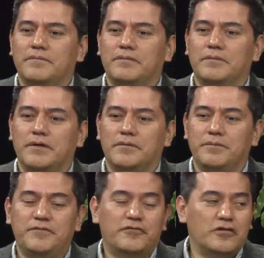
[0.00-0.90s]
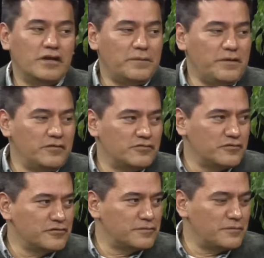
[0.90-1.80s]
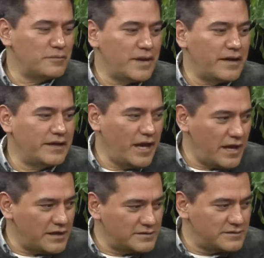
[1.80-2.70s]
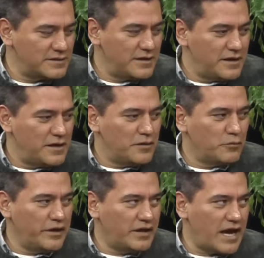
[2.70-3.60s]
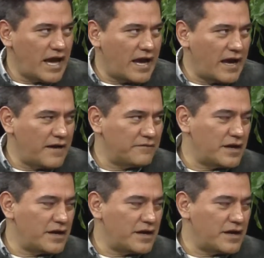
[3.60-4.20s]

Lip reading: Well, before, let me introduce my guests. We have